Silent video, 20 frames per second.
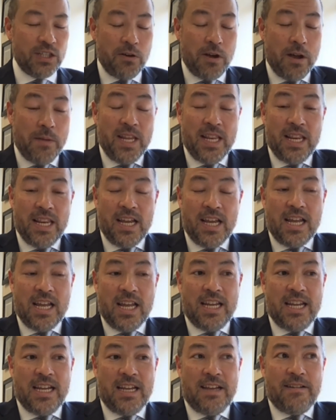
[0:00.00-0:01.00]
So, I mean,
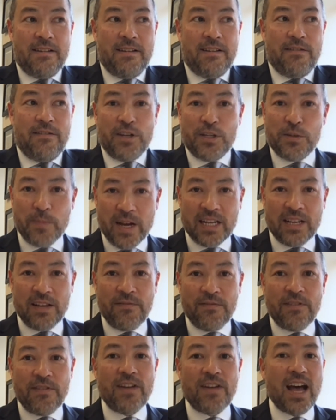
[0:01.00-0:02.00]

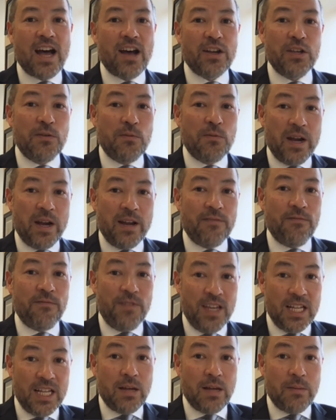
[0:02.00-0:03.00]
irrespective of how you might
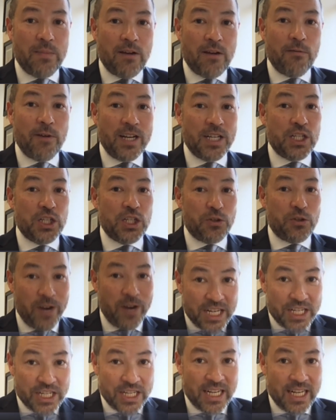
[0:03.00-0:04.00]
feel about
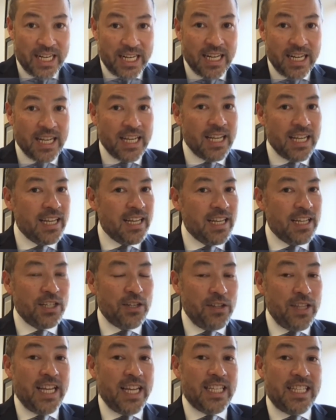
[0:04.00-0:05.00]
registration,
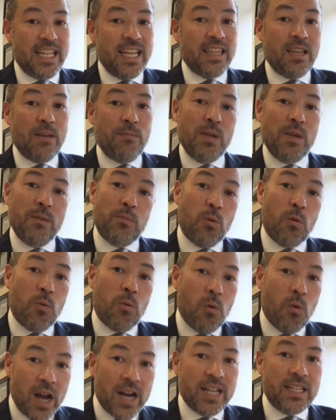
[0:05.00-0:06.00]
to the extent that people
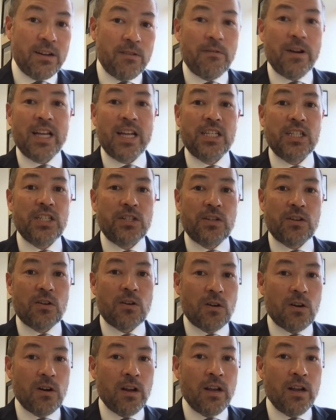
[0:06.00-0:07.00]
wanted to
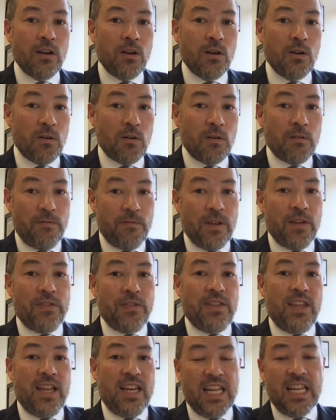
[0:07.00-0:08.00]
register or
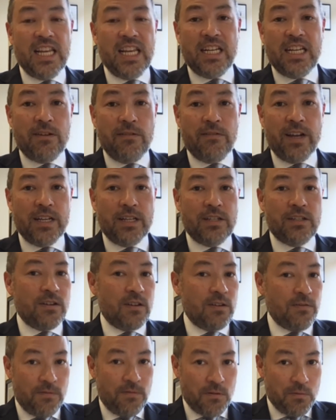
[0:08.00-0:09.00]
felt that they needed to
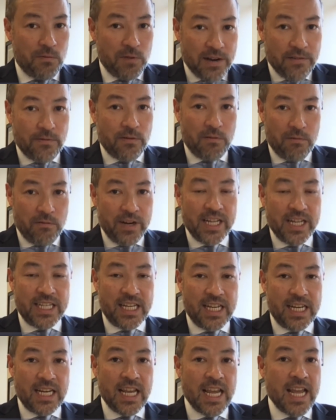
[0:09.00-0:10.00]
register for whatever
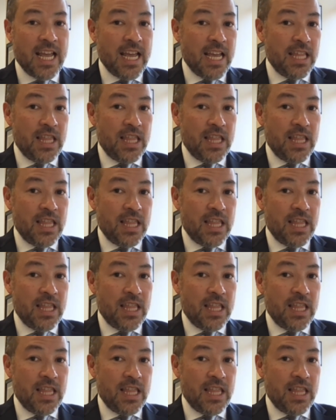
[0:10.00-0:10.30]
reason,